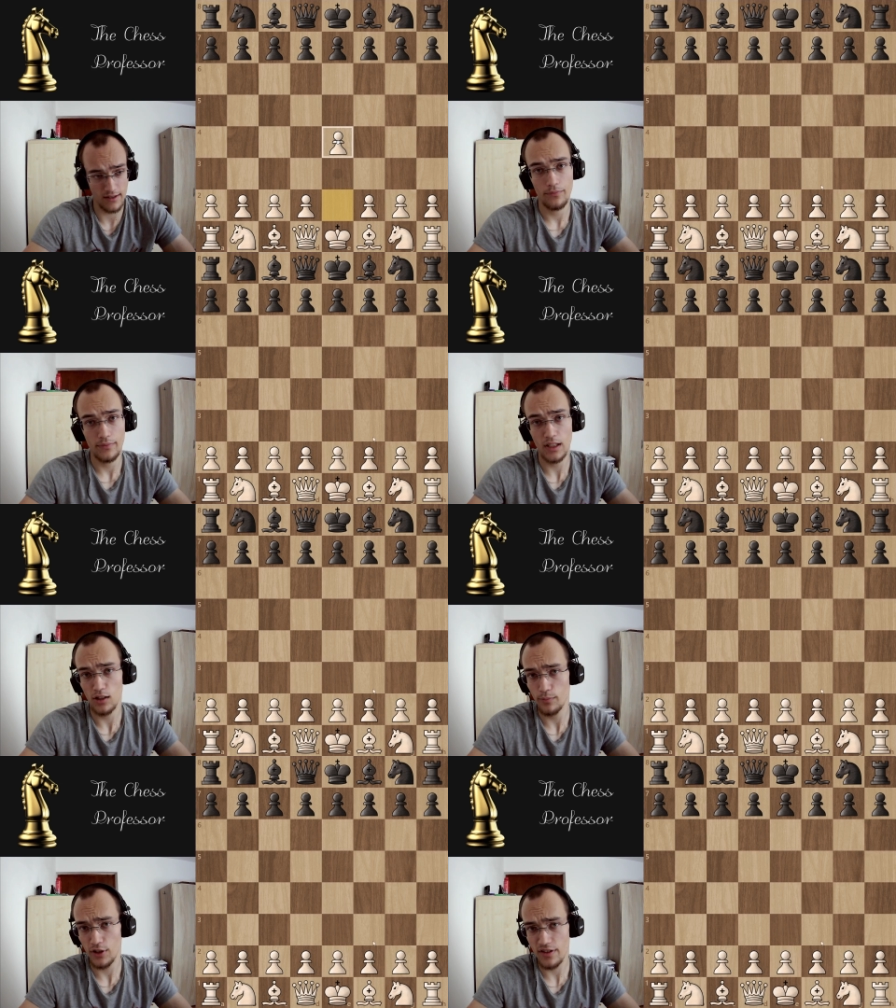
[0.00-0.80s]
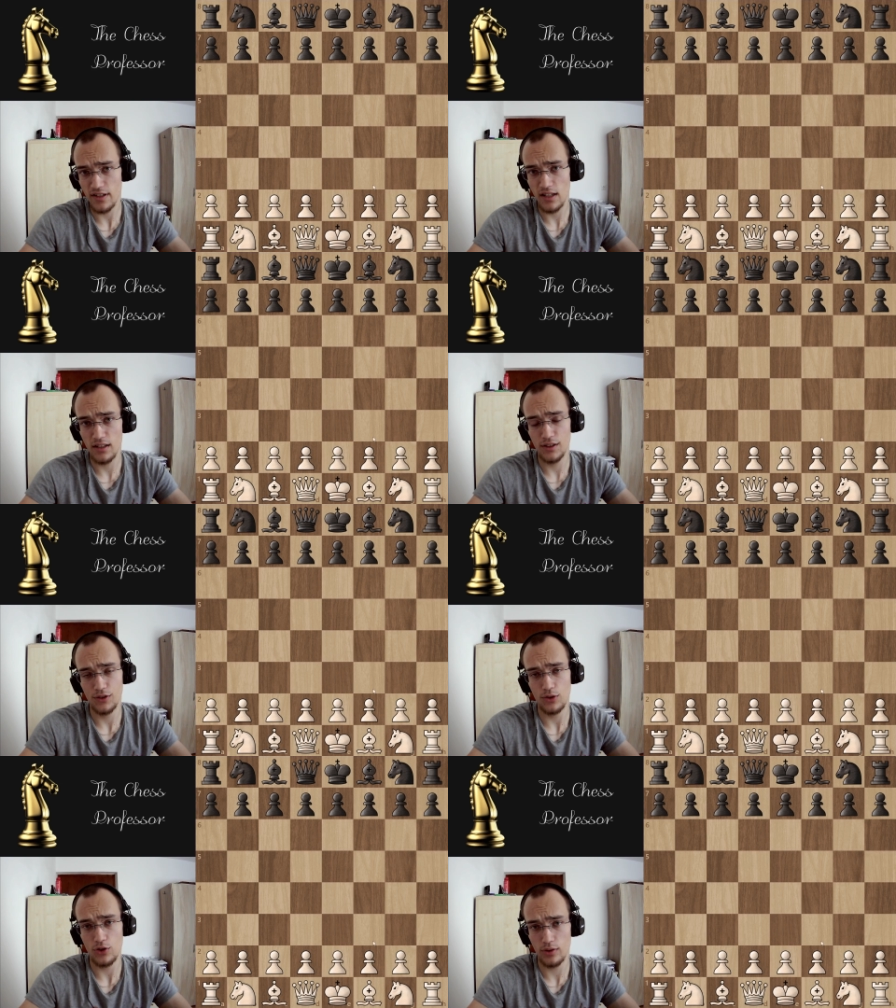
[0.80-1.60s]
Now, I'm not saying that you
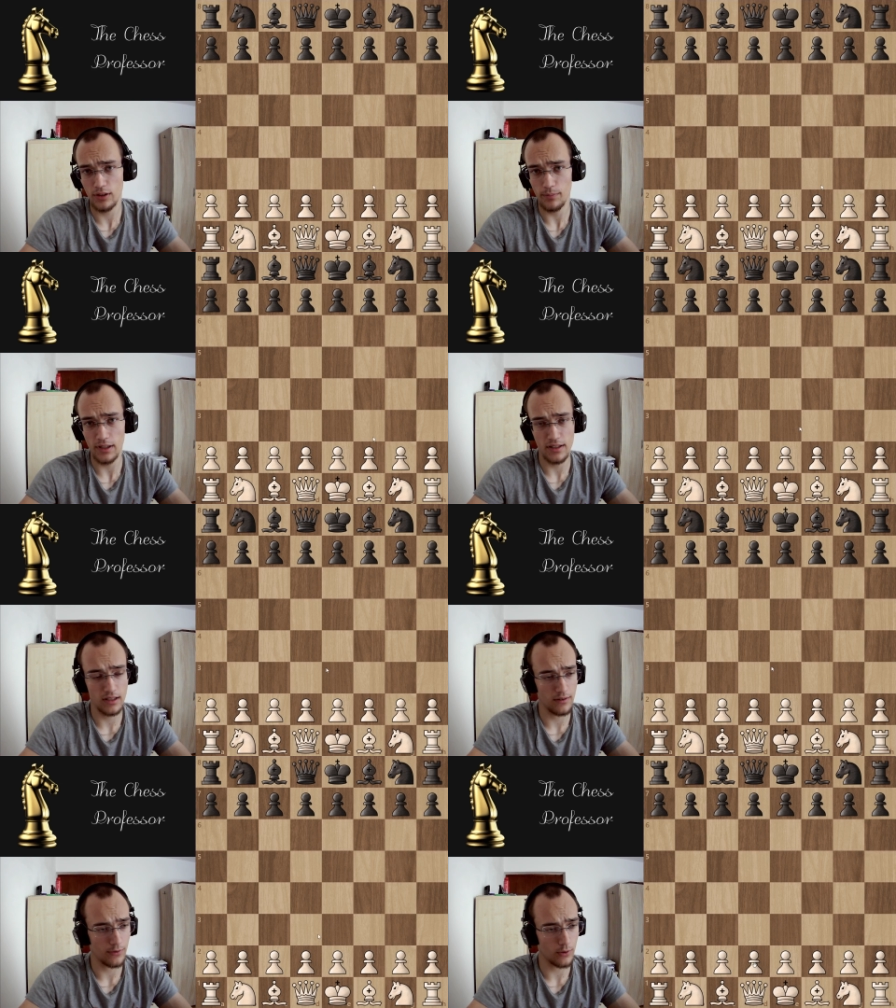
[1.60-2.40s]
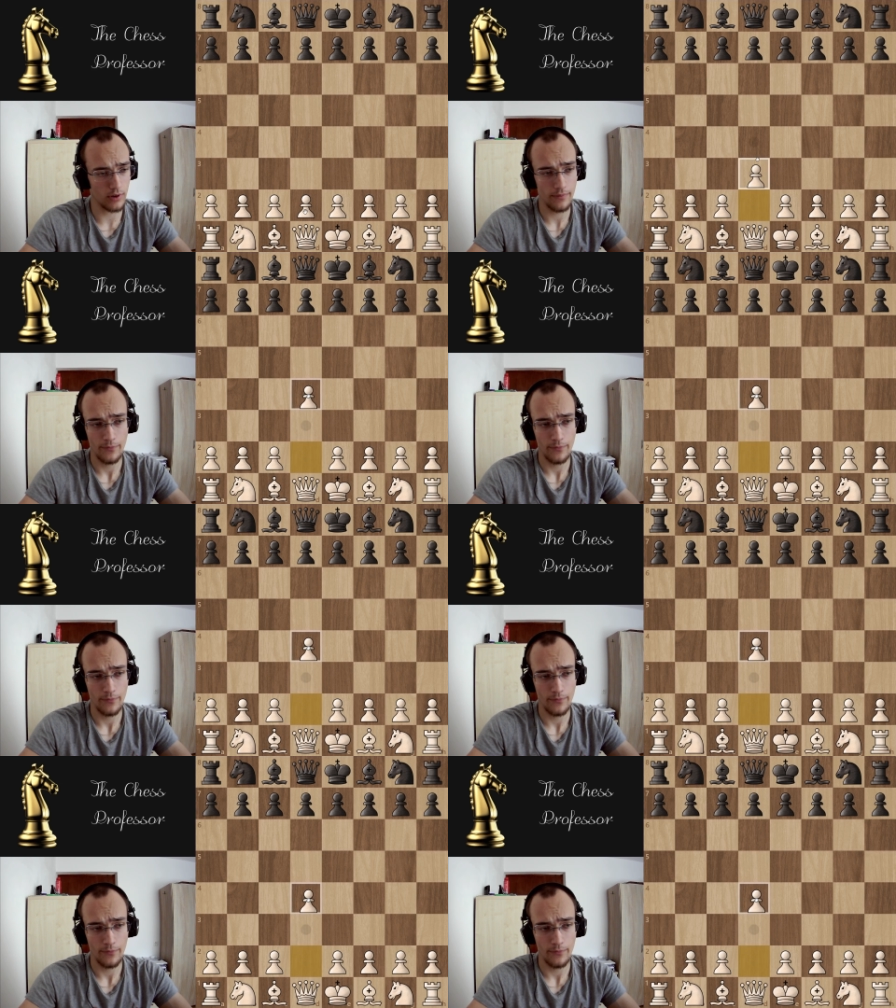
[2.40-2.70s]
shouldn't play D four.